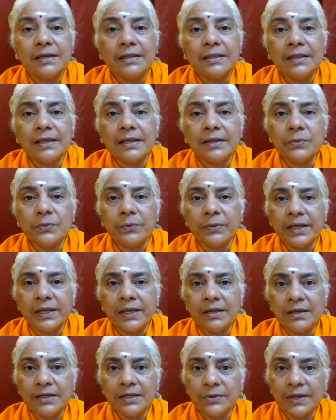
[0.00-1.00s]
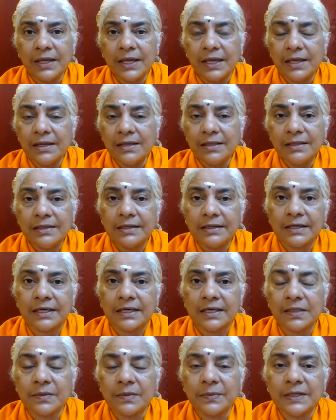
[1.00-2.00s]
that when you gain the
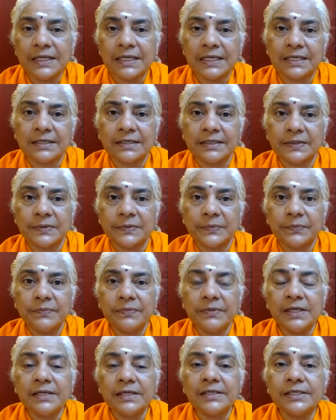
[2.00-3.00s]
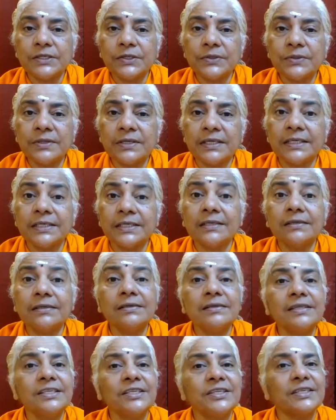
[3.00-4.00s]
Atma Jnanam, there is no
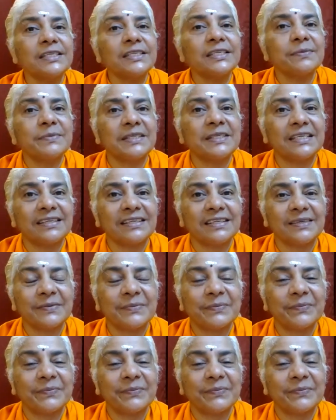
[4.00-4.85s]
return to samsara.